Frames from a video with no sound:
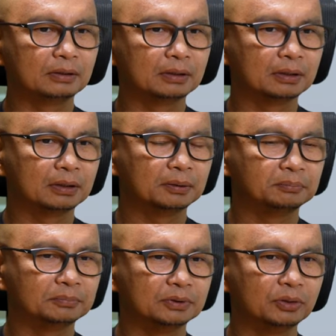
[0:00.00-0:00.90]

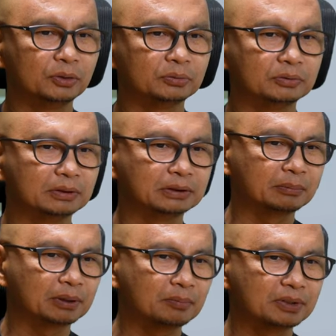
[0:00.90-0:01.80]
um, you know
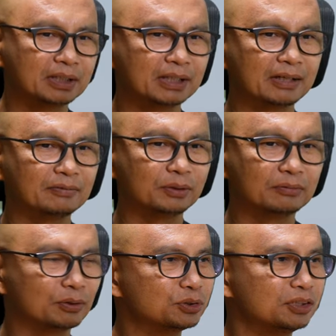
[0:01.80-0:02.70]
sometimes in life you're
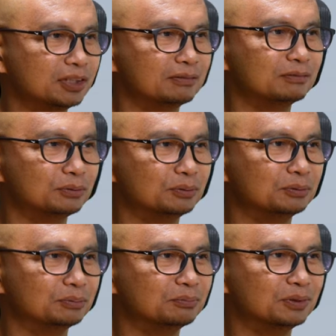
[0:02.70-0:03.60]
fortunate
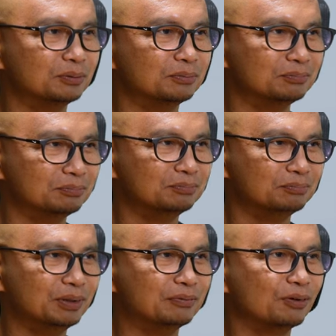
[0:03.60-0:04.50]
to you know
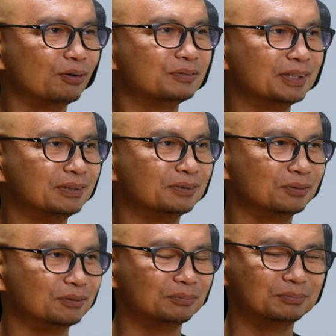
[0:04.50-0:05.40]
be involved in
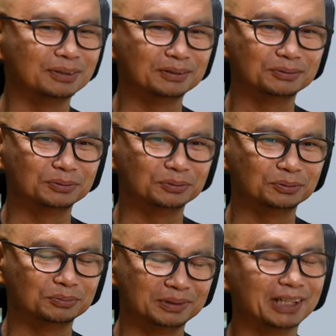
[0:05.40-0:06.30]
or uh, to,
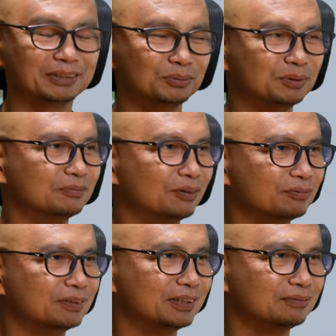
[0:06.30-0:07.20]
to yeah to be
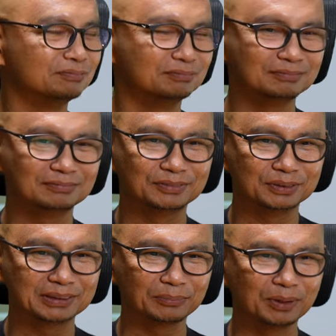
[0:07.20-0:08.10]
involved in
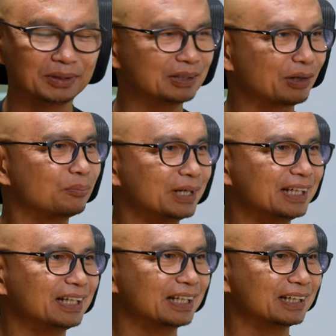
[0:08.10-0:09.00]
something
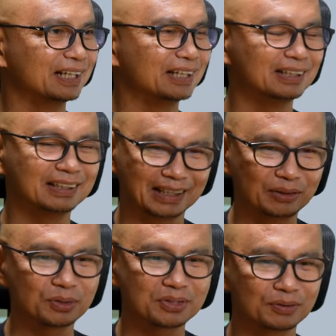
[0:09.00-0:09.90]
groundbreaking like that and i
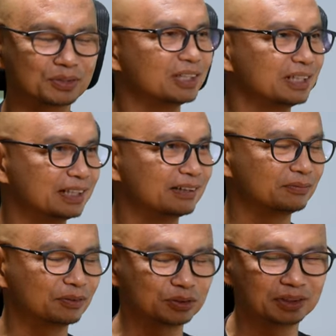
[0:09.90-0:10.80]
was fortunate enough
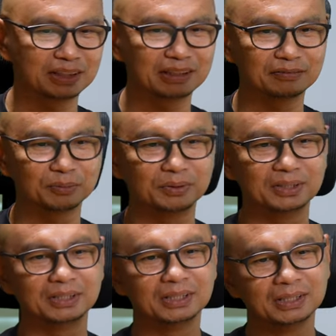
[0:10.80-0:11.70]
fortunate enough to
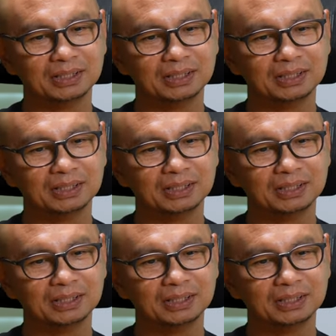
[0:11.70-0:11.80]
be